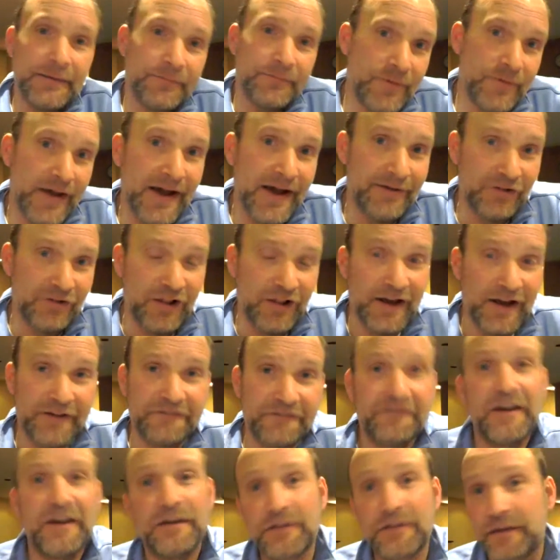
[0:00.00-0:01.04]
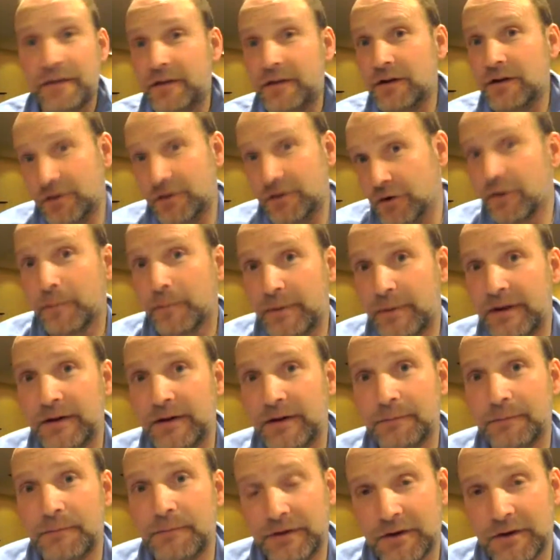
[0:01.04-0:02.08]
have a lot of faith in the
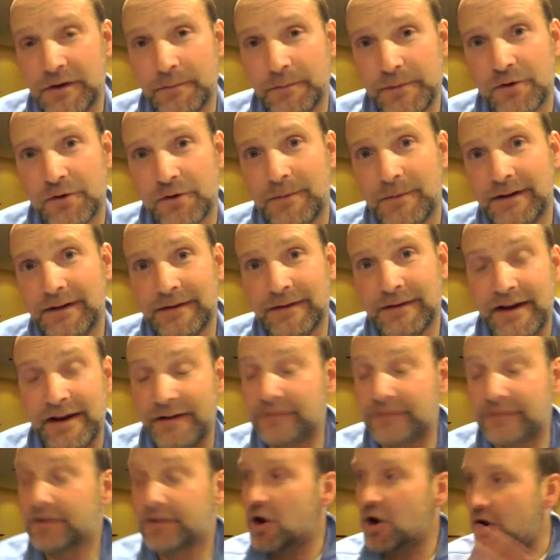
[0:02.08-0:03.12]
European computer model guidance.